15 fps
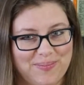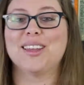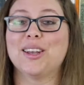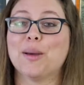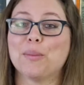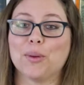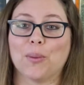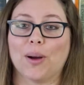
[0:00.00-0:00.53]

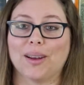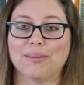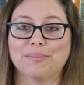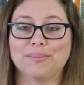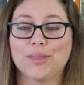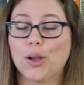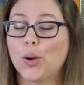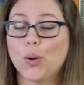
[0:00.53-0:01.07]
Number 1,
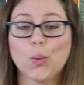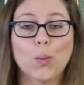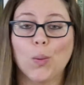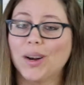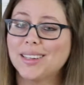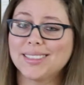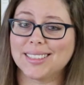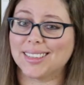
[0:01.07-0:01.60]

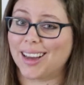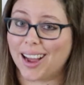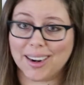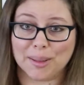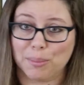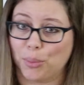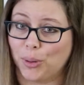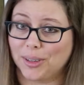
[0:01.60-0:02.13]
when it's not
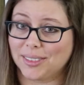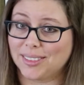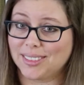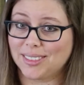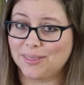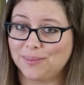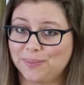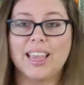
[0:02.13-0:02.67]

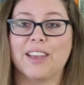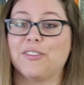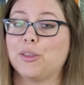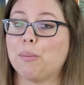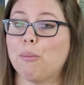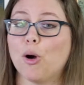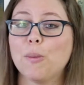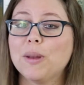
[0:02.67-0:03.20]
important. If the
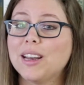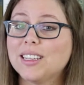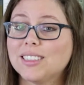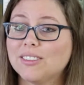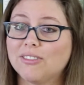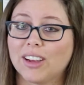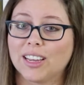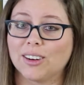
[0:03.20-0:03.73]
moment
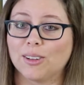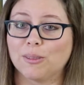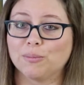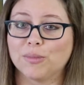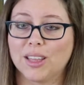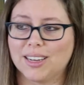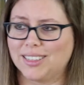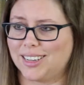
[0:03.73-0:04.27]
isn't vital,
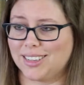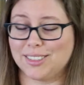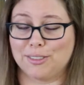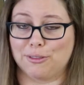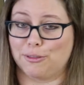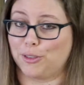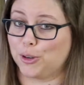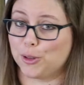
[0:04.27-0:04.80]

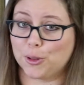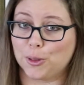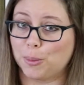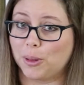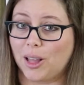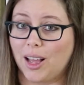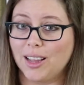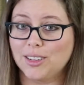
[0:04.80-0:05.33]
doesn't further the
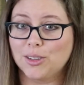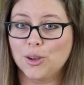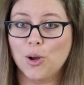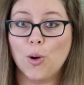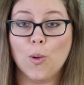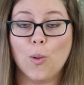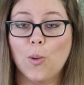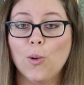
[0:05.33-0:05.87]
plot,
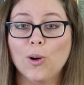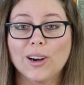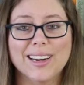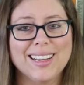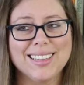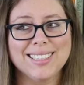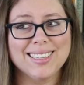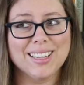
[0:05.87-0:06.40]
or
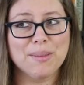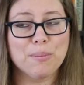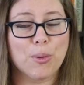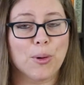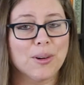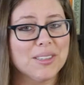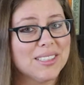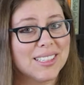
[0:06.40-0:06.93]
isn't
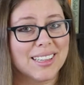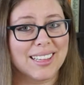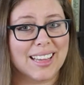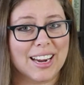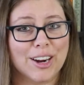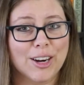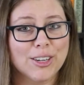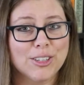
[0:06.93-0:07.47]
important to the
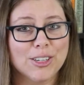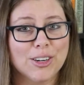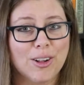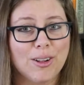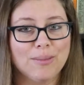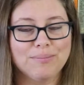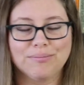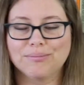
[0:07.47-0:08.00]
character at
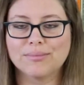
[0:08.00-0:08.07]
all,